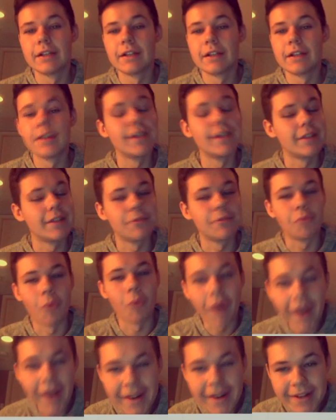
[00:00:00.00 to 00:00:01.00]
Like,
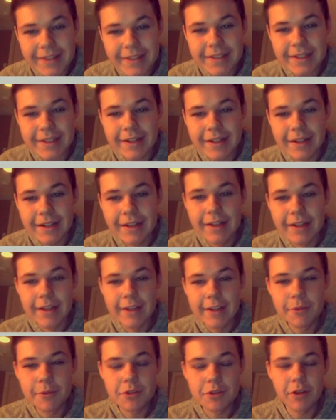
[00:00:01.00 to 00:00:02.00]
what?
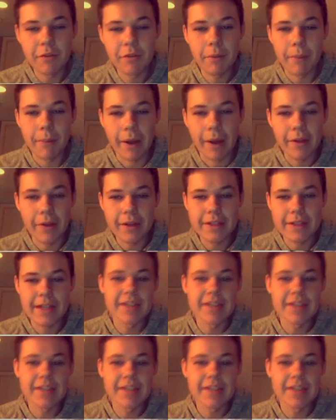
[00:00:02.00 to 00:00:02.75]
He was traded from the Pelicans?